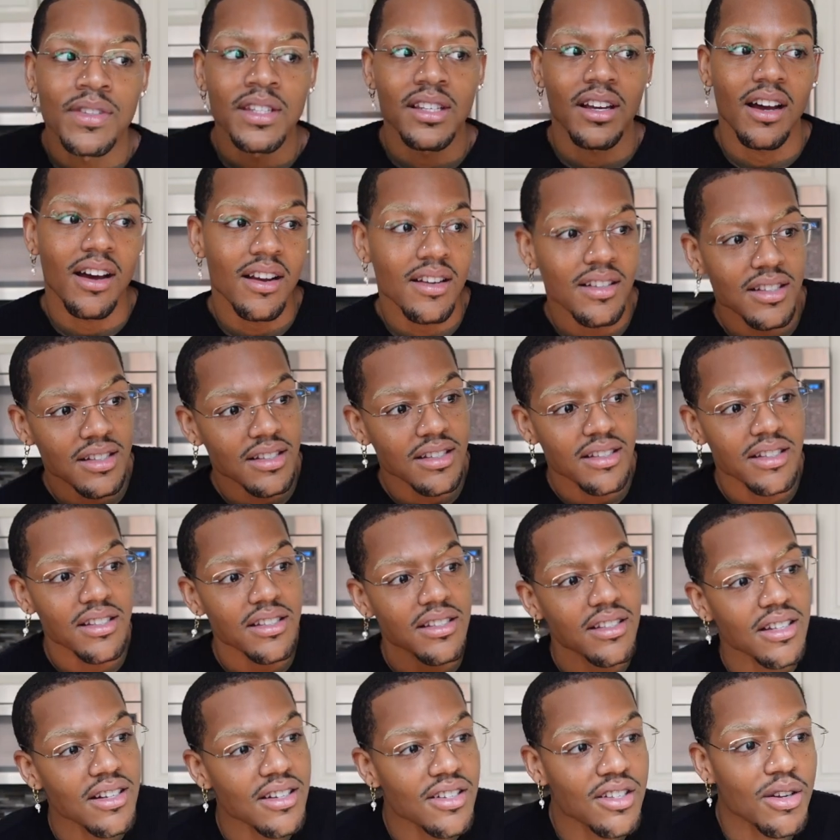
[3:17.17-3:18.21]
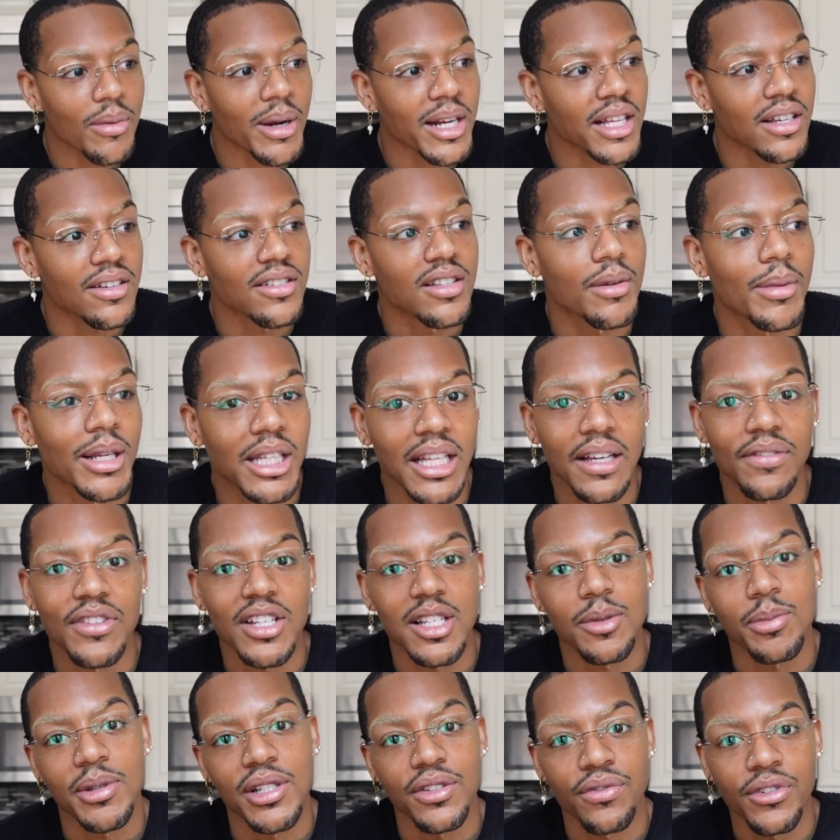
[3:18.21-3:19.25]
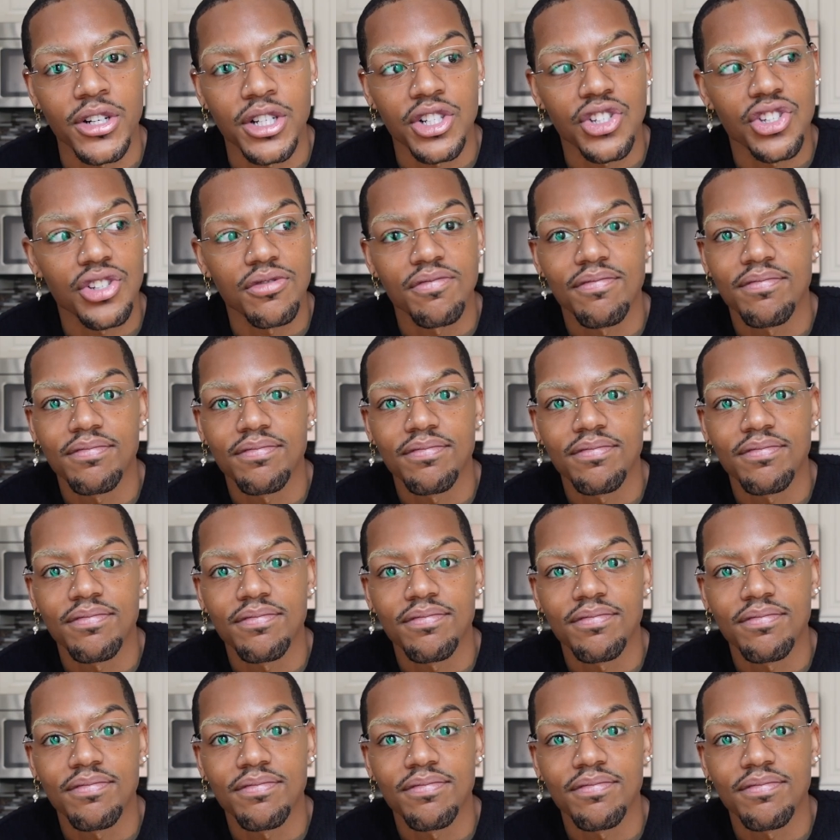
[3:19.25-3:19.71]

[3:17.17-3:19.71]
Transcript: honestly, there's nobody else in my life that speaks French.